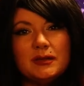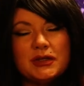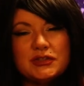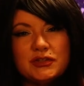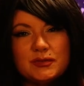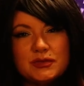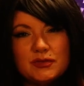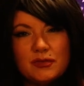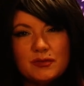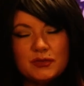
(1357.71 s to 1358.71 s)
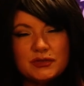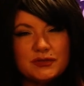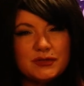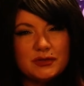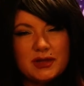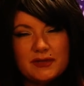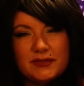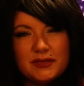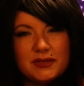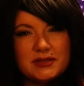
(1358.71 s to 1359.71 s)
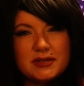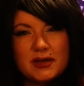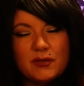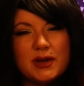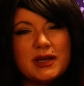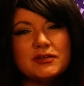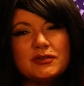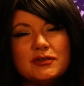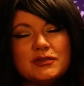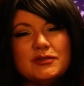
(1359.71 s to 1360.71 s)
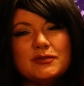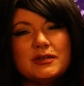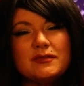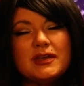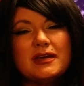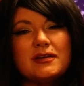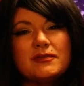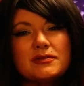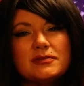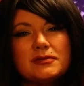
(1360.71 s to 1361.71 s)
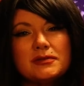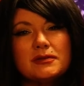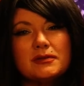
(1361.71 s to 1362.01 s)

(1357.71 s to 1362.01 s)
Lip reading: Bet you've been told most of your life that that's not a way to your intuitive gifts.